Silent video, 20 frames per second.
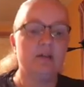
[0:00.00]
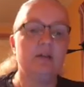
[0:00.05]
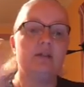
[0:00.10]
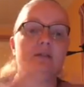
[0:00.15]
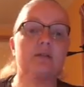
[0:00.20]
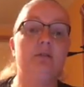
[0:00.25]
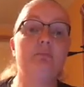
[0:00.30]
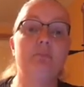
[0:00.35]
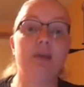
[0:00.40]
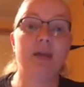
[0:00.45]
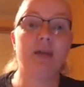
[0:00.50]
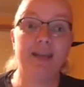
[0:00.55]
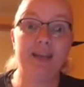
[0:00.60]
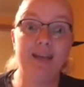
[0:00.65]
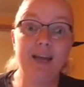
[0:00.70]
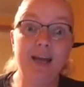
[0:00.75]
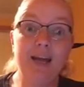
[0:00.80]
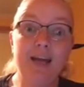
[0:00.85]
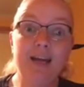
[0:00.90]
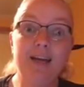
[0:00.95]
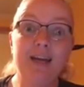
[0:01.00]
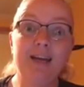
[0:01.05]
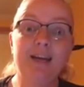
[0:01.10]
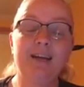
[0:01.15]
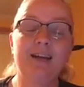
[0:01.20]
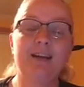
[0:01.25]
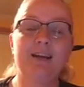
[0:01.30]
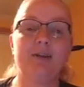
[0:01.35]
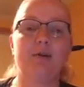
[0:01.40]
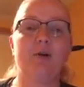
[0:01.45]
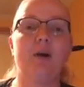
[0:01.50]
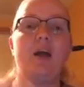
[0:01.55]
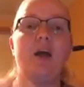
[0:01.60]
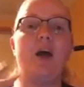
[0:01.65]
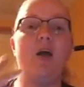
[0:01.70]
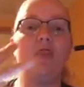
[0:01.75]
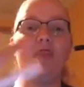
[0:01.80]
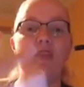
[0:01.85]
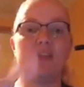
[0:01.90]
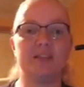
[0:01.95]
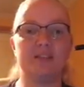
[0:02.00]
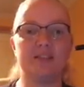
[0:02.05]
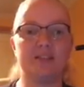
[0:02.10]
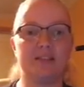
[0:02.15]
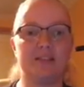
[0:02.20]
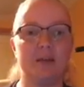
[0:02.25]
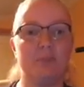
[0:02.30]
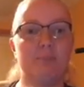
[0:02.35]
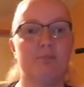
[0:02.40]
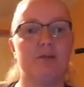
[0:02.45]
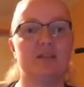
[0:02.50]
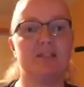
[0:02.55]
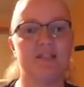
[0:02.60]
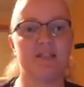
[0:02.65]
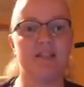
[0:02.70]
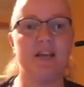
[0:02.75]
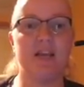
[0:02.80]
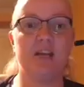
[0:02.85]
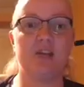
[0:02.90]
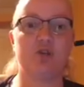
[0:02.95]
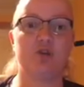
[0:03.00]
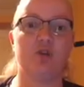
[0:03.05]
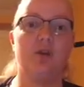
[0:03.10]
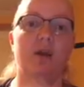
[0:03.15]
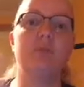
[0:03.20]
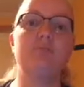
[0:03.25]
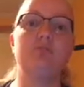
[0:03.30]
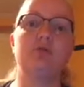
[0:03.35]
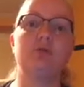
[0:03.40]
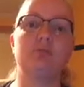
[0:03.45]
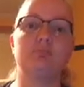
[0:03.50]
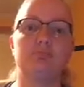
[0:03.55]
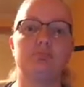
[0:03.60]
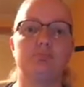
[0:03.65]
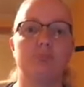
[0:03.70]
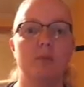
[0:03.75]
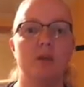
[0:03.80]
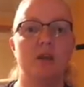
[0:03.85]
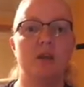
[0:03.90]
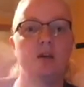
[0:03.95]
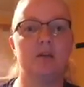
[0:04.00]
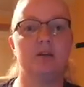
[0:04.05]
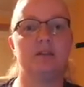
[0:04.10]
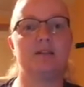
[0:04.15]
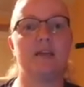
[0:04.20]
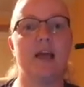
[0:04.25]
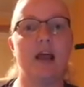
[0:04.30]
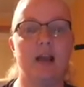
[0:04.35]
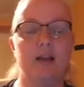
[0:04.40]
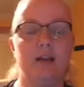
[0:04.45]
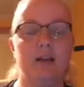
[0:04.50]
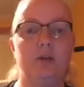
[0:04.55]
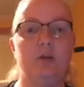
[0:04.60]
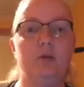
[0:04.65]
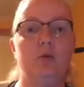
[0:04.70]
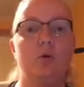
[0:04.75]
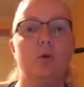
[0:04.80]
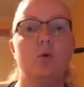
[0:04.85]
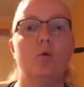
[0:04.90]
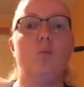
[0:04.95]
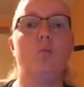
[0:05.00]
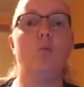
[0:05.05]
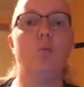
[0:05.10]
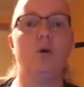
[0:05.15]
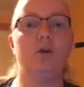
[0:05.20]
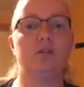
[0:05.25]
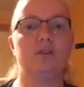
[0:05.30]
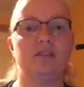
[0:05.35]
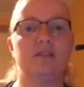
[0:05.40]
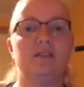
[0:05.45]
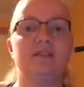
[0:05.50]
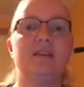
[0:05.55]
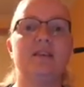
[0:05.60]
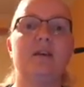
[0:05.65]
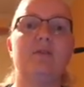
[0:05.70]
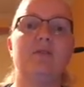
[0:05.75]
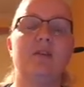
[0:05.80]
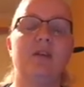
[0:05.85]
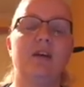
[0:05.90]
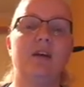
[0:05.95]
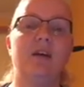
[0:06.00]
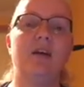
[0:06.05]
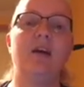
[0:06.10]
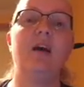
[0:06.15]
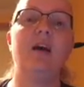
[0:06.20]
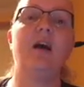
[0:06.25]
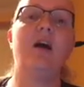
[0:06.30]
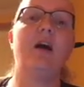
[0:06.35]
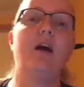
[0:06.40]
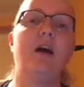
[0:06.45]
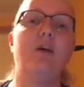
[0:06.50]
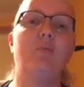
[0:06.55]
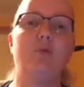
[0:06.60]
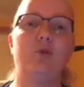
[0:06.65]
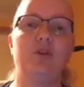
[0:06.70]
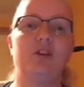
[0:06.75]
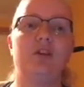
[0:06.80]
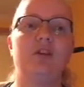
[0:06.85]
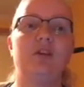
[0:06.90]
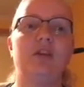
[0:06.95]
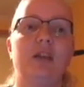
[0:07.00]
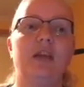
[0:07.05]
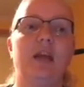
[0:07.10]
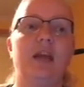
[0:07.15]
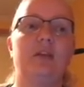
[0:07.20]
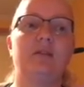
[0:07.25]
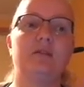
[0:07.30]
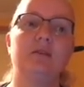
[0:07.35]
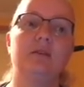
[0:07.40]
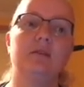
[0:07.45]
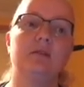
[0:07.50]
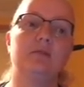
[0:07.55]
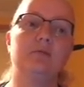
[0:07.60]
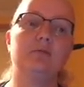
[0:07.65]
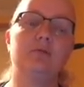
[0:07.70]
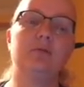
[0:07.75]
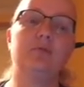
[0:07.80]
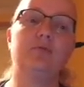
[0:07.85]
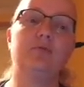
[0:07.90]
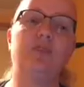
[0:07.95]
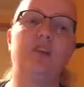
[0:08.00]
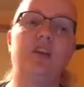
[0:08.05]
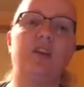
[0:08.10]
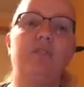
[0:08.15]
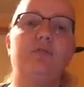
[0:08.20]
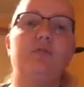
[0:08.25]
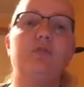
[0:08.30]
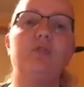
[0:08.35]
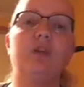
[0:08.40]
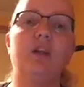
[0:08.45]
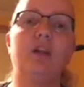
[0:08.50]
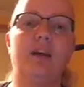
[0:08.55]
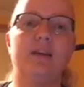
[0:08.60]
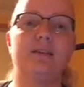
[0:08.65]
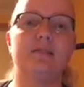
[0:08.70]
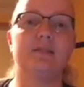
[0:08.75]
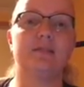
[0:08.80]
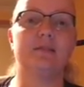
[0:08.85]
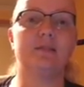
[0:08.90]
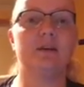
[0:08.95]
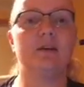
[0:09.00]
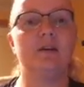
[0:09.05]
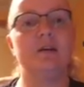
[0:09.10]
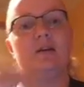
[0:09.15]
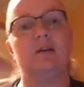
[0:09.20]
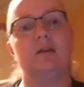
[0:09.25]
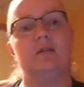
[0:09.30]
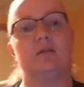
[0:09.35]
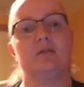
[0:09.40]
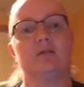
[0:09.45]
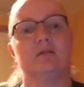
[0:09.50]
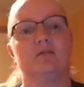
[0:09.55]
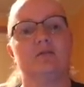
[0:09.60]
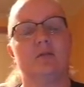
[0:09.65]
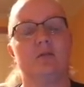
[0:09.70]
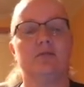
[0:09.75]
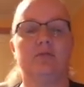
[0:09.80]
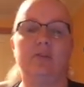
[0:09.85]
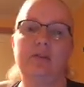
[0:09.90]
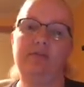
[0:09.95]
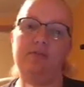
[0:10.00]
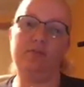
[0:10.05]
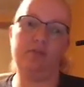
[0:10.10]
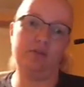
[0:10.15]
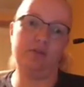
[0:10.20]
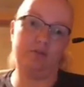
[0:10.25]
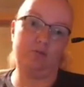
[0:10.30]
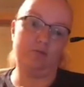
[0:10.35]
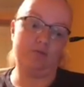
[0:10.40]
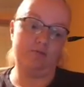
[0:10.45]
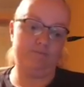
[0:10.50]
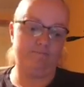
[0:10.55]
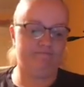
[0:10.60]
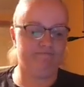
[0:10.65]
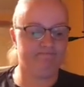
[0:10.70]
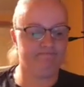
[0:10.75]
to me on this presentation. I'm just telling you what is out there and what you can get. There is a fee for the classes. There's not a fee for the other group.